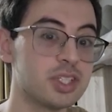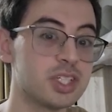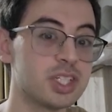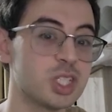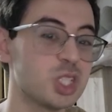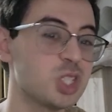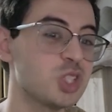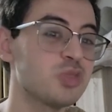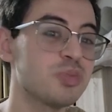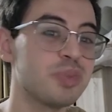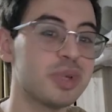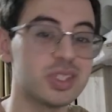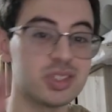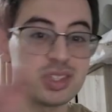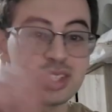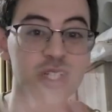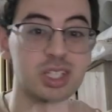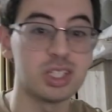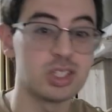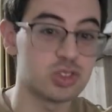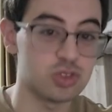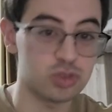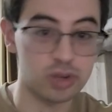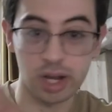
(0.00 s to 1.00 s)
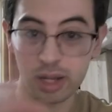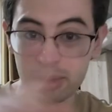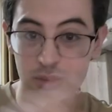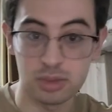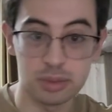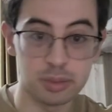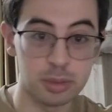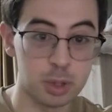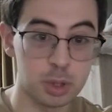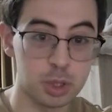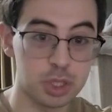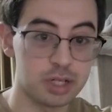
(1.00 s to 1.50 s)
And it just basically describes
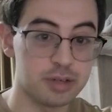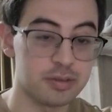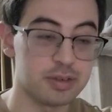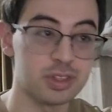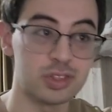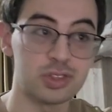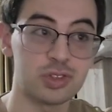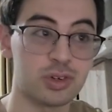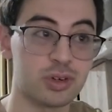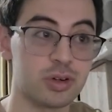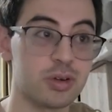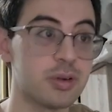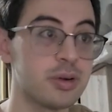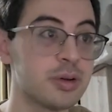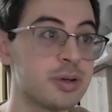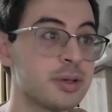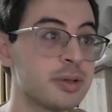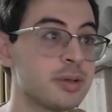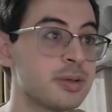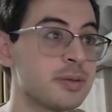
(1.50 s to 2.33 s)
the motion of the circle.